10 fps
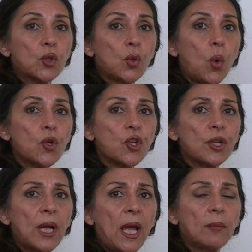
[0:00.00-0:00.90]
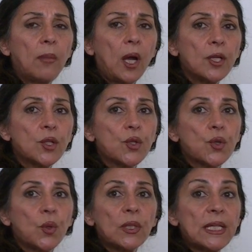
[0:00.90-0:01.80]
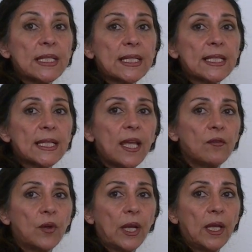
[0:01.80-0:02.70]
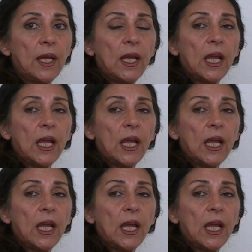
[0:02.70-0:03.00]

Torture and mind control is slavery